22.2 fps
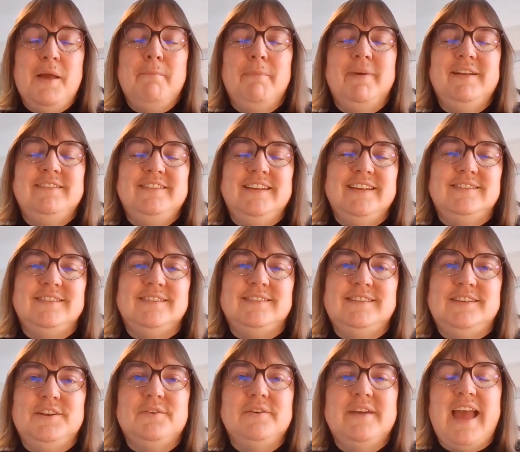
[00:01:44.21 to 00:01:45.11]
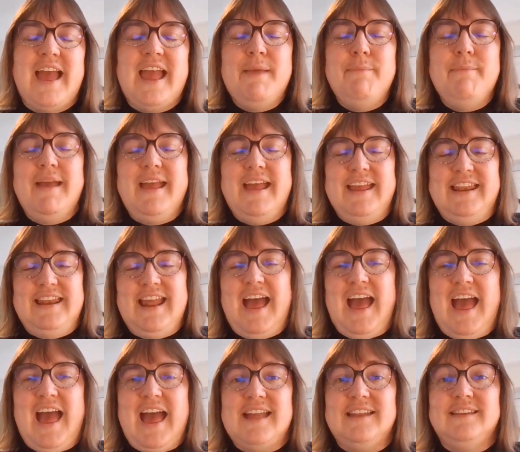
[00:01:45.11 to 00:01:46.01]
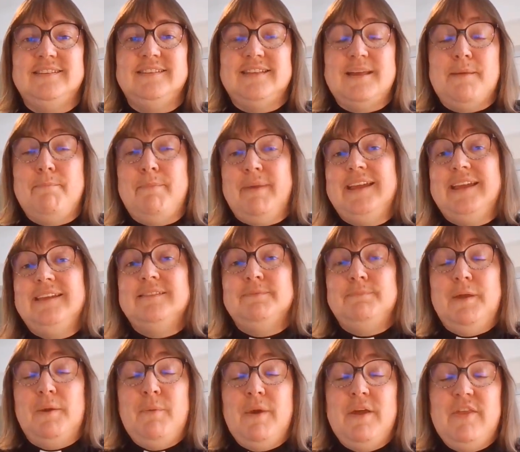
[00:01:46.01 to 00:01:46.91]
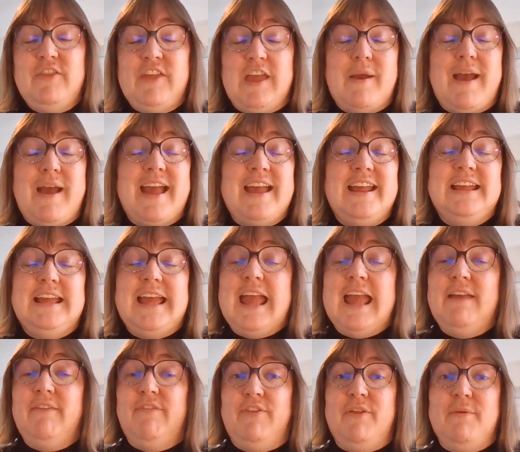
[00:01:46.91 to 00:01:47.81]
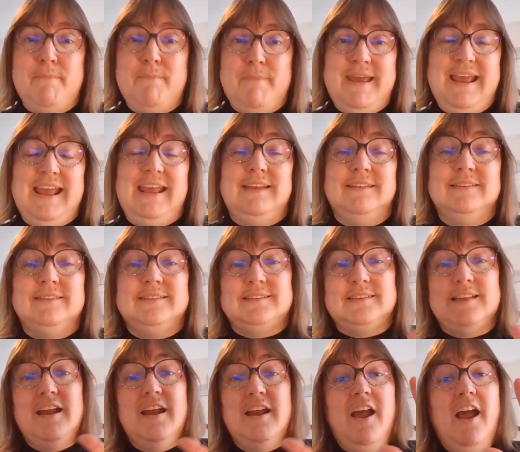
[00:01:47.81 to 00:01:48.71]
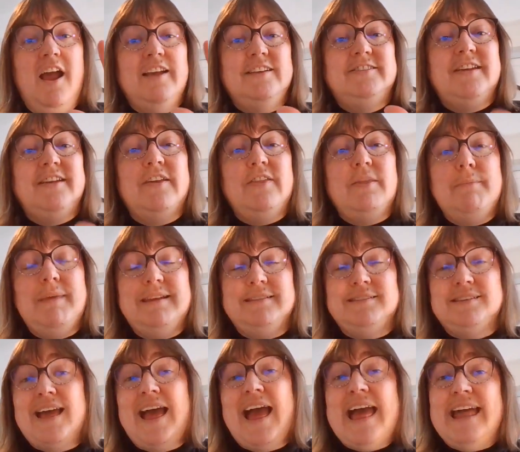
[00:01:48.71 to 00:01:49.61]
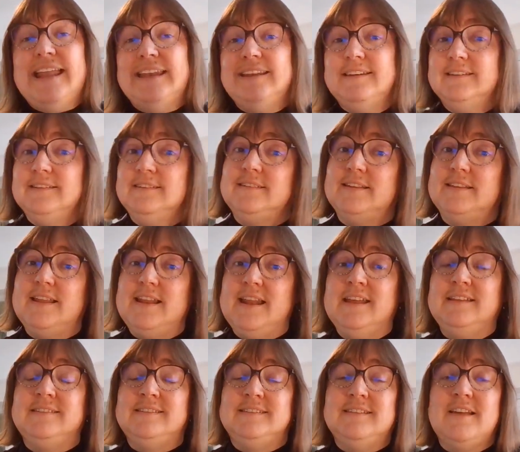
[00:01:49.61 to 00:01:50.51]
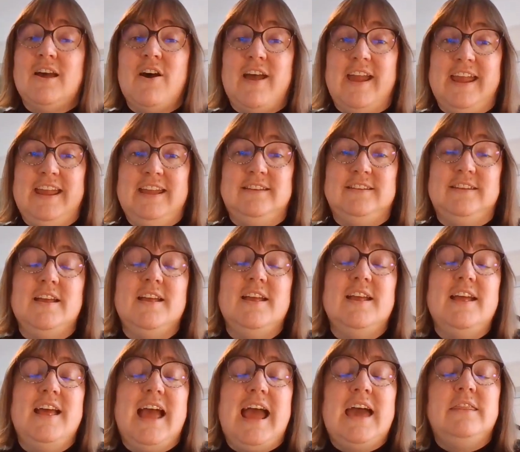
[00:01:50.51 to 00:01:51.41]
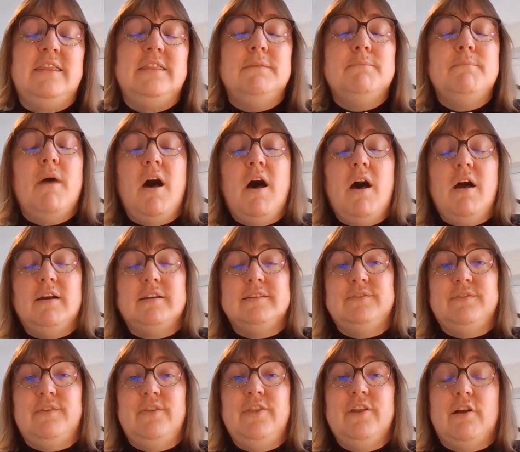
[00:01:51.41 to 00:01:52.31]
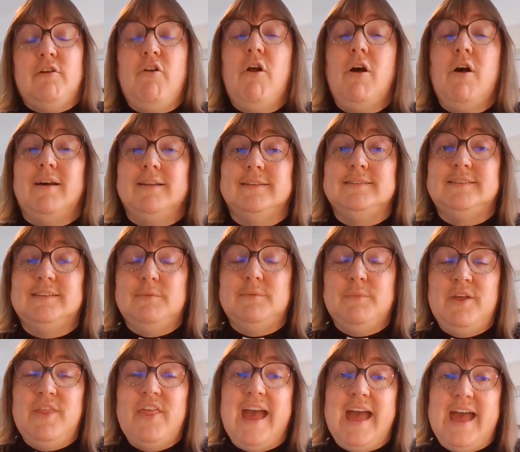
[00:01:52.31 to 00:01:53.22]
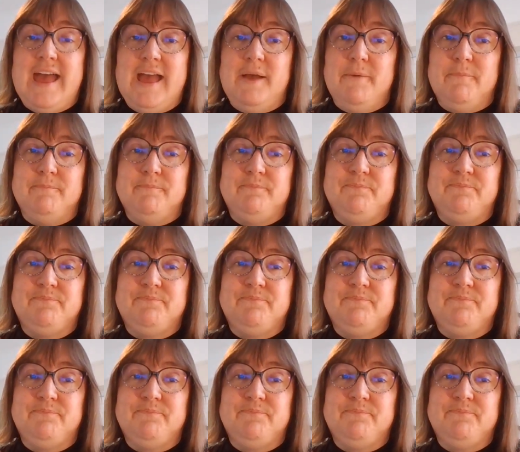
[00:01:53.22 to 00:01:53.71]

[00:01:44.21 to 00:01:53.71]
But Jesus still came in and said, "Peace be with you," and gave them peace and showed them his hands and his side and the marks from the cross that were there.